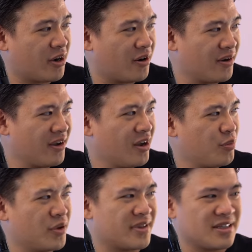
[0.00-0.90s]
I'll
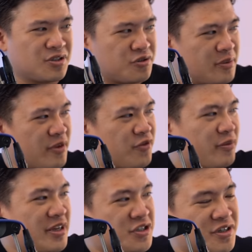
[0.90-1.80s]
put that stream
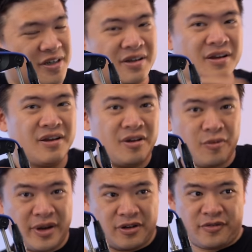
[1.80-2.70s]
information
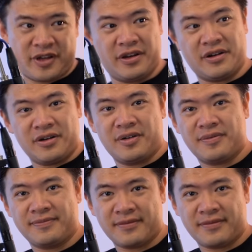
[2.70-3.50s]
right over here.